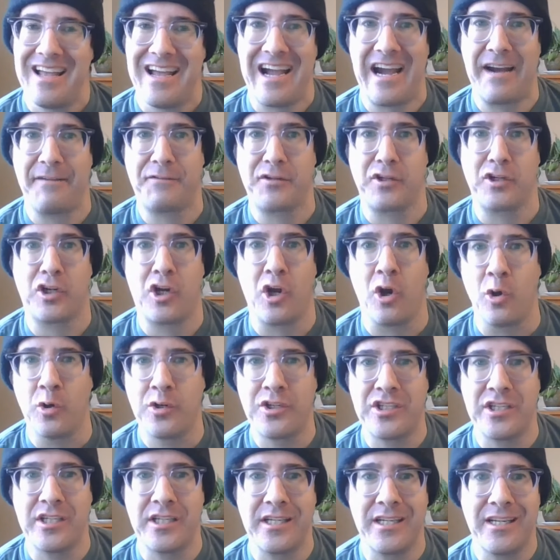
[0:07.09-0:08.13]
after
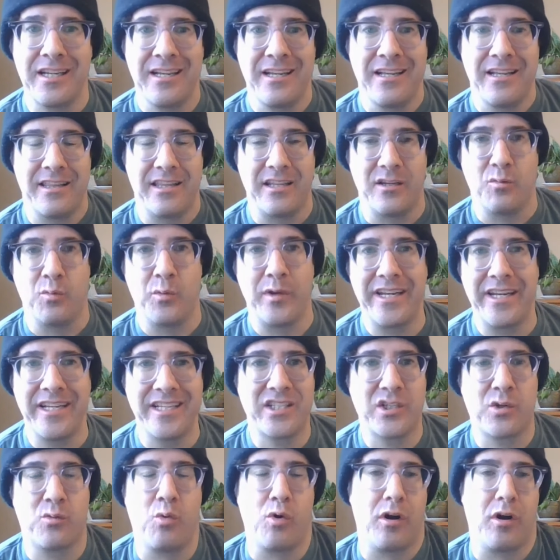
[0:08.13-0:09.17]
coaching the winning
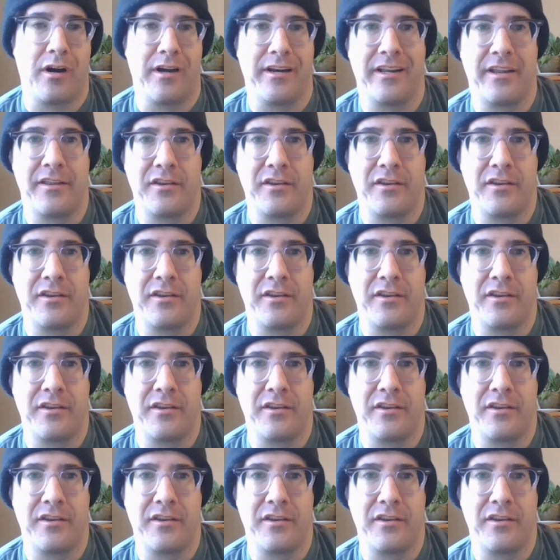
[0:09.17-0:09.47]
squad